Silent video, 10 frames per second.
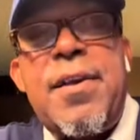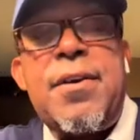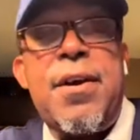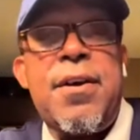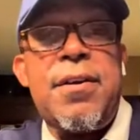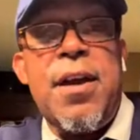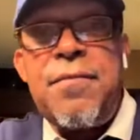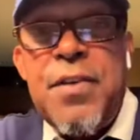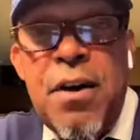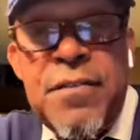Hey,
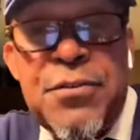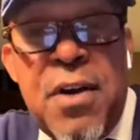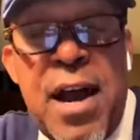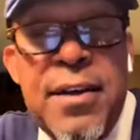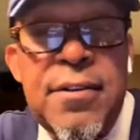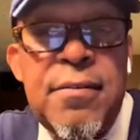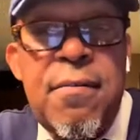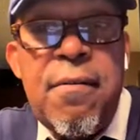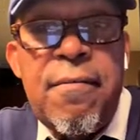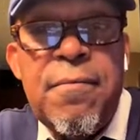Aaron, have you ever tried it?
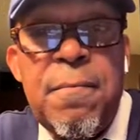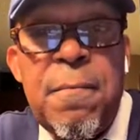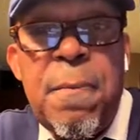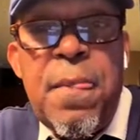Malaya.